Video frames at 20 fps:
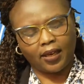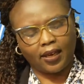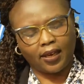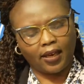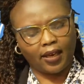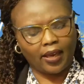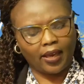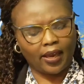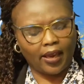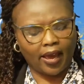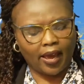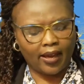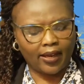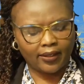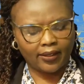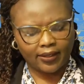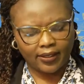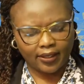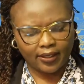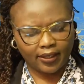
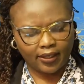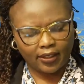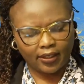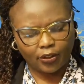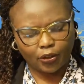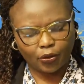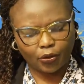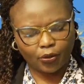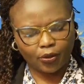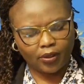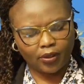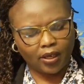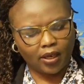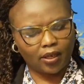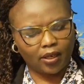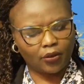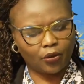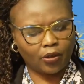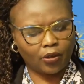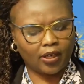AIT should
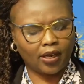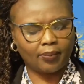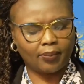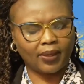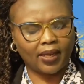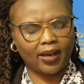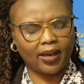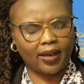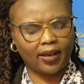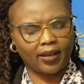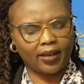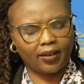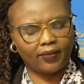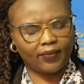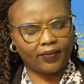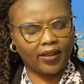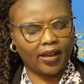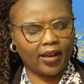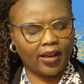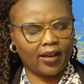not apply if
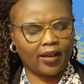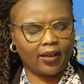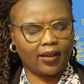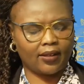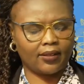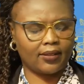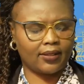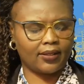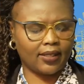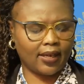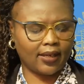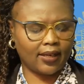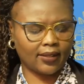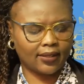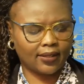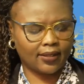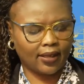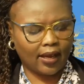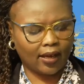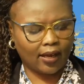they are
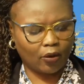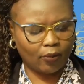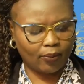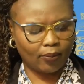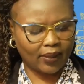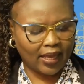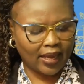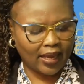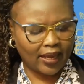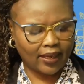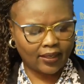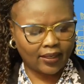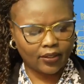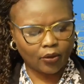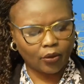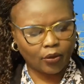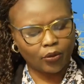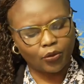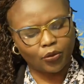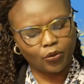tax compliant
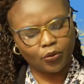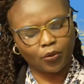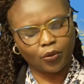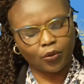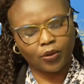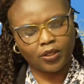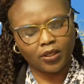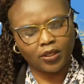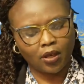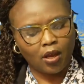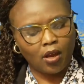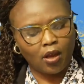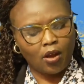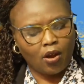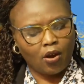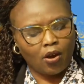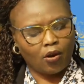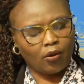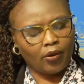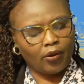or do not
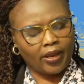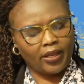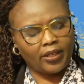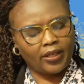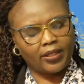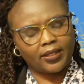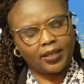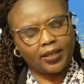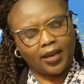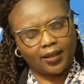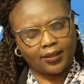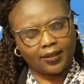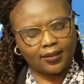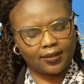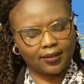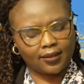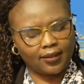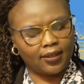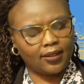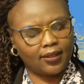owe any
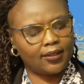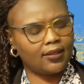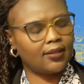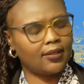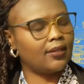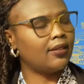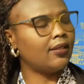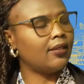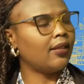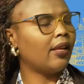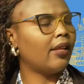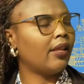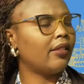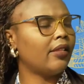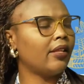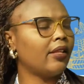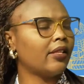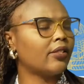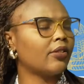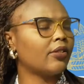tax. Is
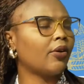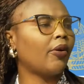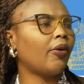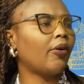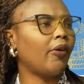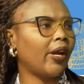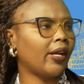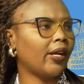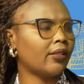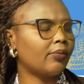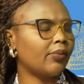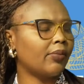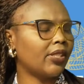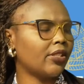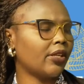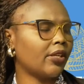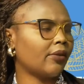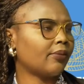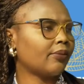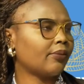this correct,
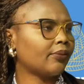BJ?